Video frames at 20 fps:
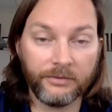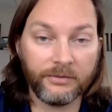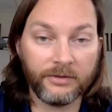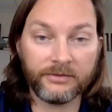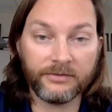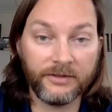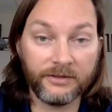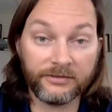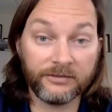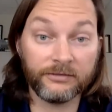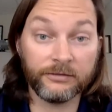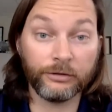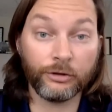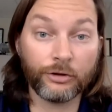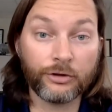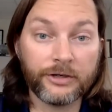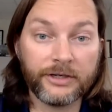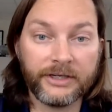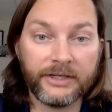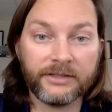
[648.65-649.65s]
This is
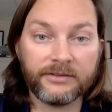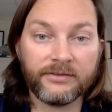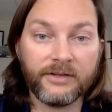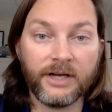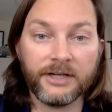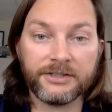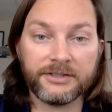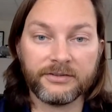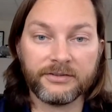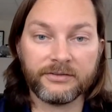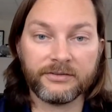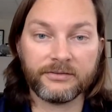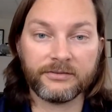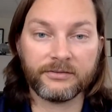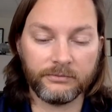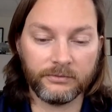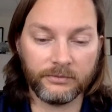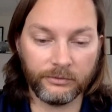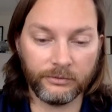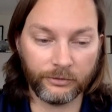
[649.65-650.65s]
learning. It's not just
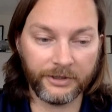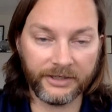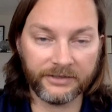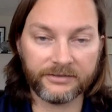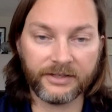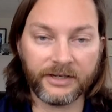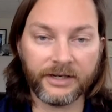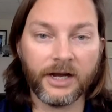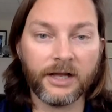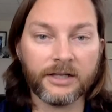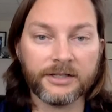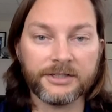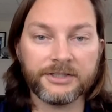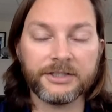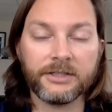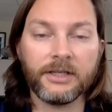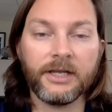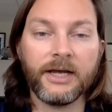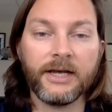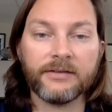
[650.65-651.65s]
learning in
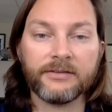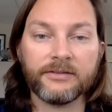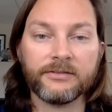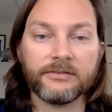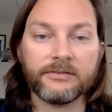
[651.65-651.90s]
psychology class.